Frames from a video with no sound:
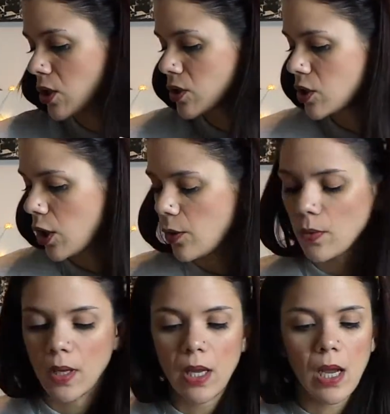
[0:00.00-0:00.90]

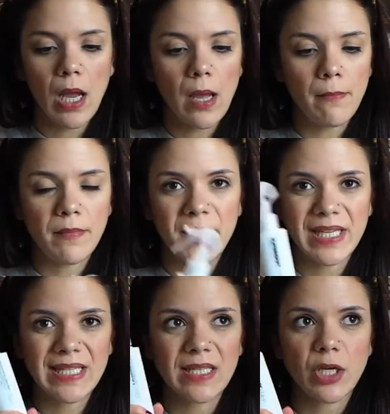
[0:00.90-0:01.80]
So
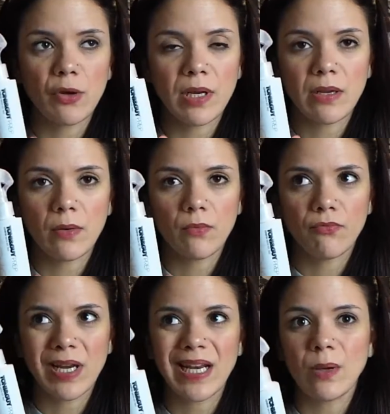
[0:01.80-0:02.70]
this is only
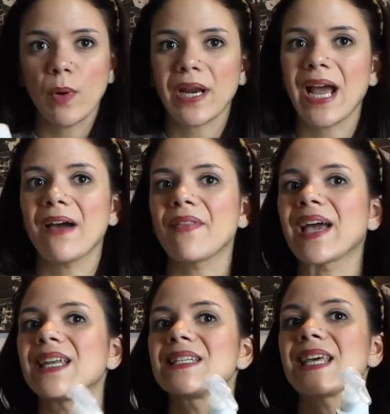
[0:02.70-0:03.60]
really when I have
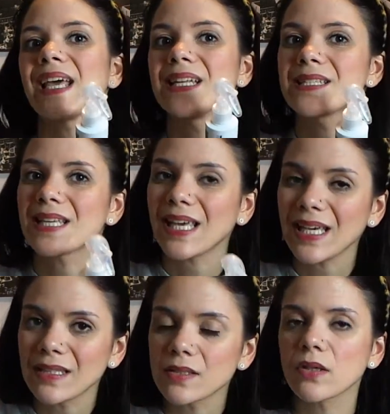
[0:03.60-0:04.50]
that intense
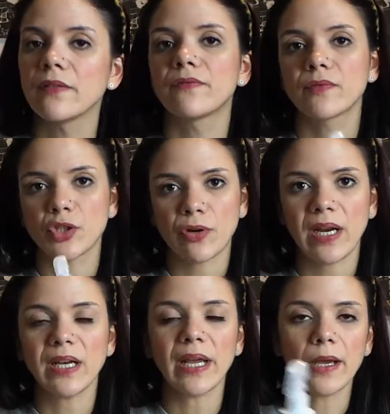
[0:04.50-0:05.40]
heat of
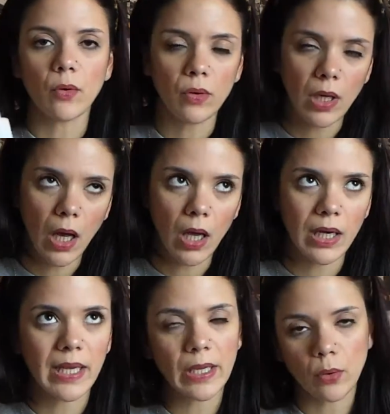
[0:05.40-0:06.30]
straightening or
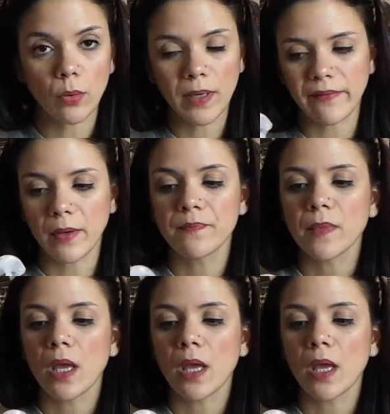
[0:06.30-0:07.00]
curling or whatever.